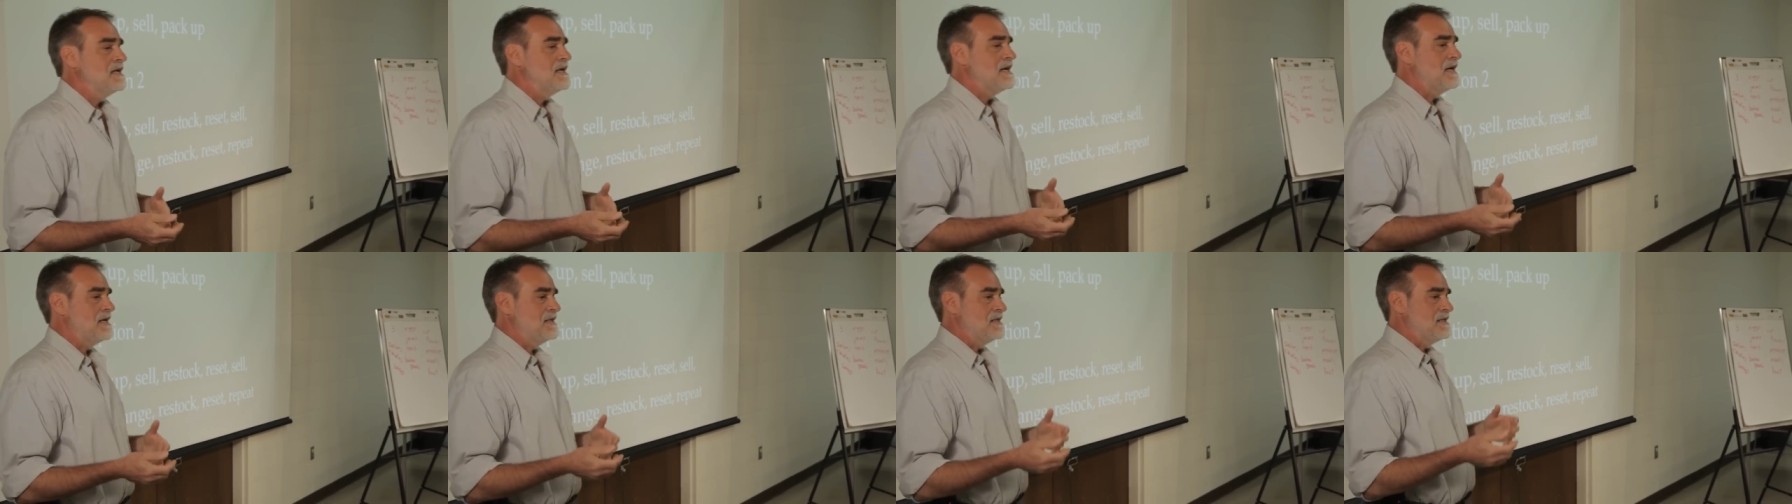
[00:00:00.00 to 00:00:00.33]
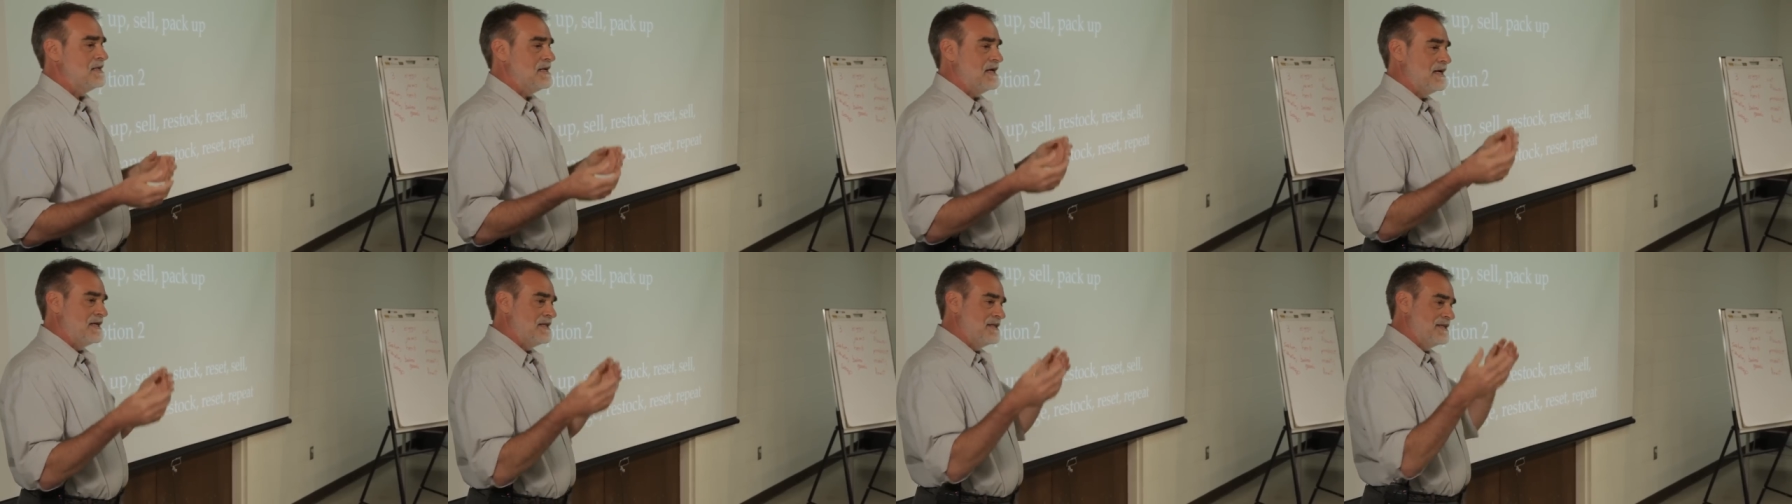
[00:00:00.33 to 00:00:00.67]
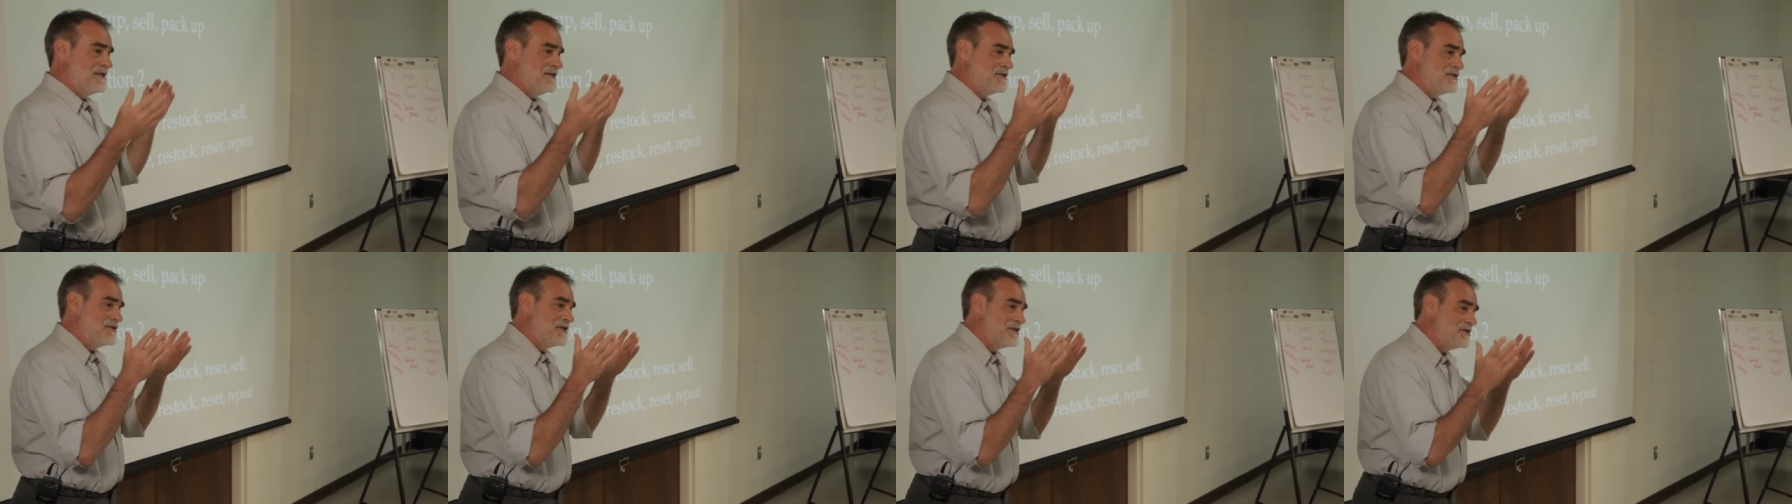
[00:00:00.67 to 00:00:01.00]
And,
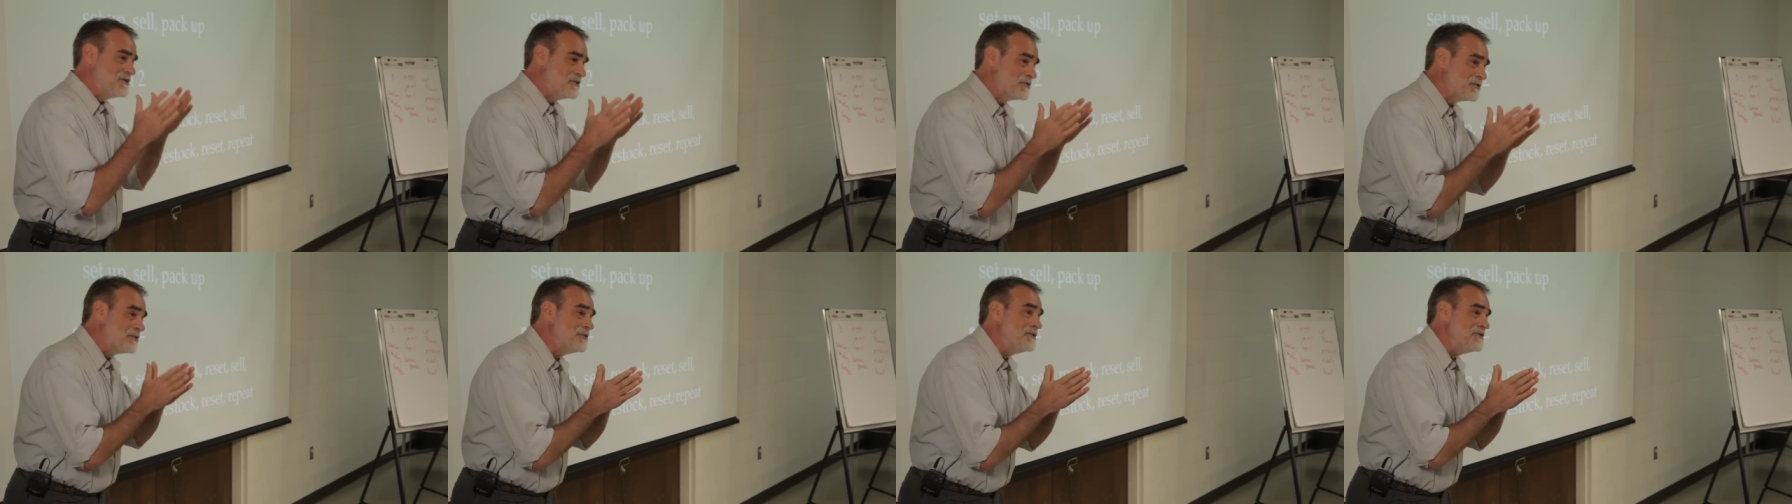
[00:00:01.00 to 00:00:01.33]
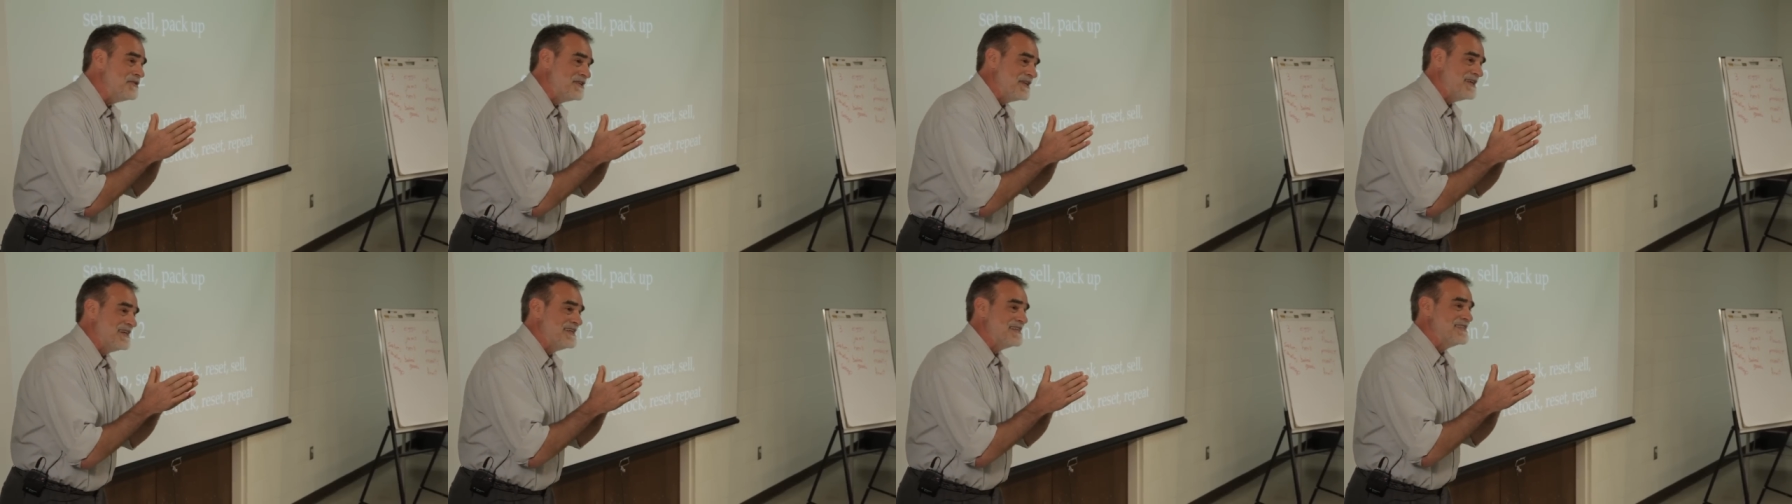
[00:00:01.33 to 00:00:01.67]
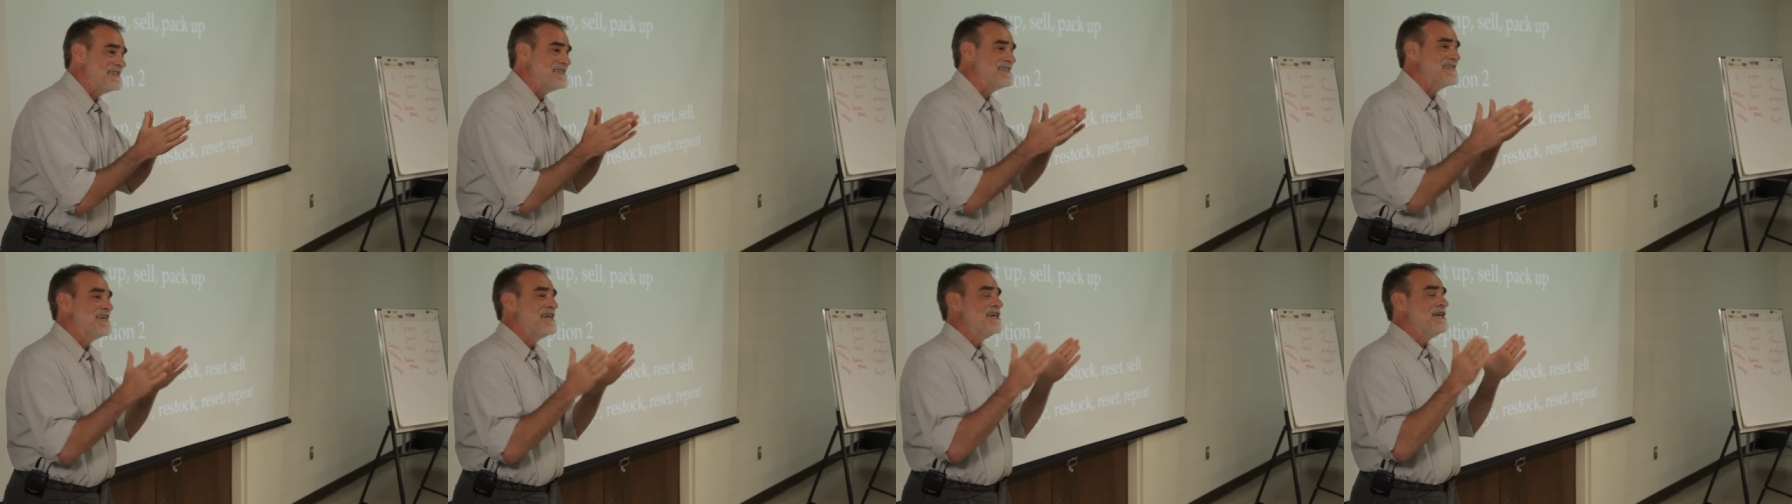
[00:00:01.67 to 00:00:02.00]
and the truth
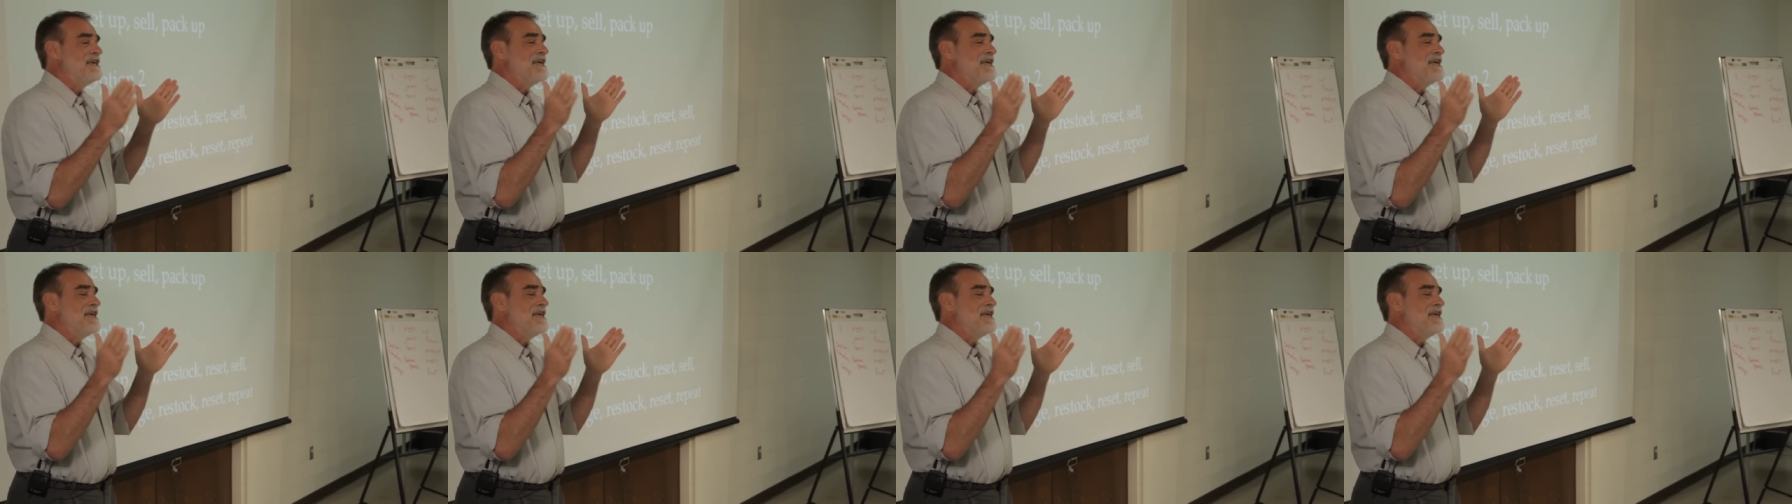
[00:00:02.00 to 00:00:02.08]
is,